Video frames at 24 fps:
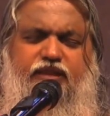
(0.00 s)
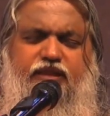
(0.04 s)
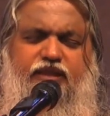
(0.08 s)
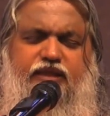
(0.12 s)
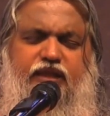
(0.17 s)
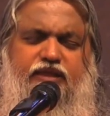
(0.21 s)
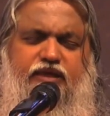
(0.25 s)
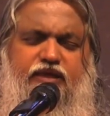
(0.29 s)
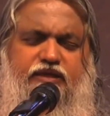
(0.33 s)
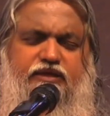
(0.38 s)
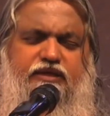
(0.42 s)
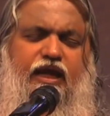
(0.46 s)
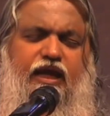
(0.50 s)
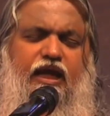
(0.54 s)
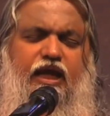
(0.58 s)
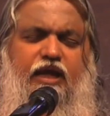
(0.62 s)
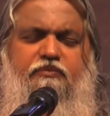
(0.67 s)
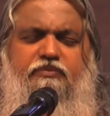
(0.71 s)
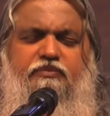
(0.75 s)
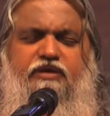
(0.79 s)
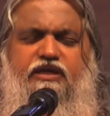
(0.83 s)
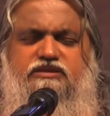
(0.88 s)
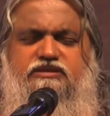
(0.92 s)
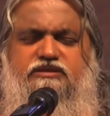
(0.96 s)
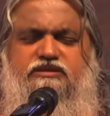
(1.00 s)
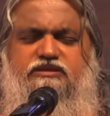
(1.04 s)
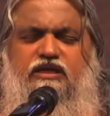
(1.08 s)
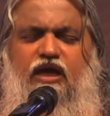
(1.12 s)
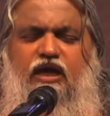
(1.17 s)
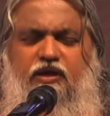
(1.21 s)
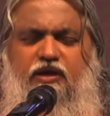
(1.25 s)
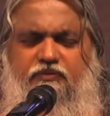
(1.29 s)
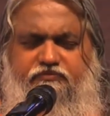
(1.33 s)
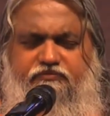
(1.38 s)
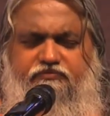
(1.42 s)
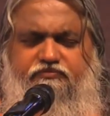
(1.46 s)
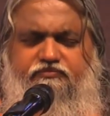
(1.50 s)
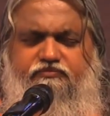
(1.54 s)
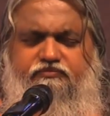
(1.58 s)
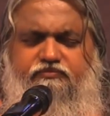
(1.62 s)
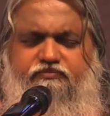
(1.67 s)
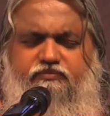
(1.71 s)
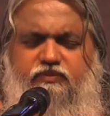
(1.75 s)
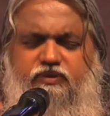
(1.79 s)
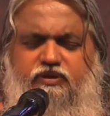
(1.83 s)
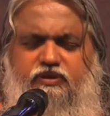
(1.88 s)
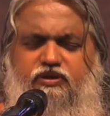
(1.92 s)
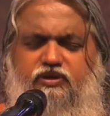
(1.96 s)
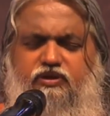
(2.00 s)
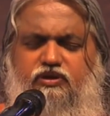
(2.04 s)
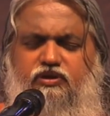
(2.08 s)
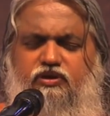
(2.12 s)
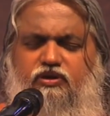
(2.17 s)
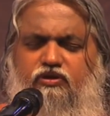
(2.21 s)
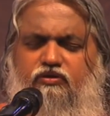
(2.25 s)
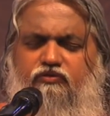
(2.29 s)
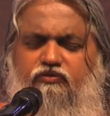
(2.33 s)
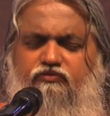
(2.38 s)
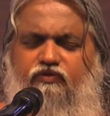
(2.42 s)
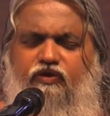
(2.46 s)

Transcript: that the time has come